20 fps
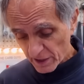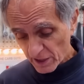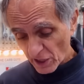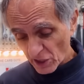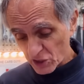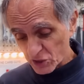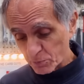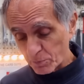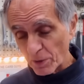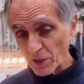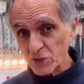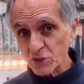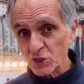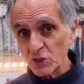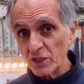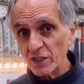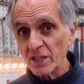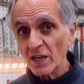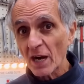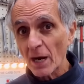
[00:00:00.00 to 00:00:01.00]

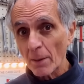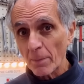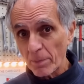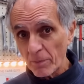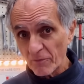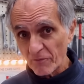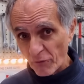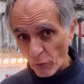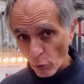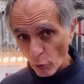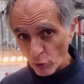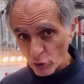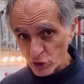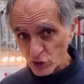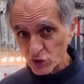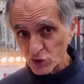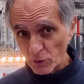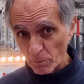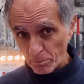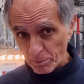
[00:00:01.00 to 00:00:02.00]
especially a
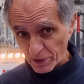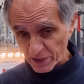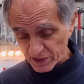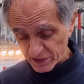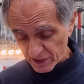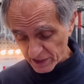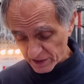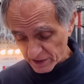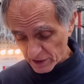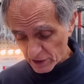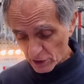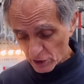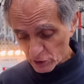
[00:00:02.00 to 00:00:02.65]
forged piston.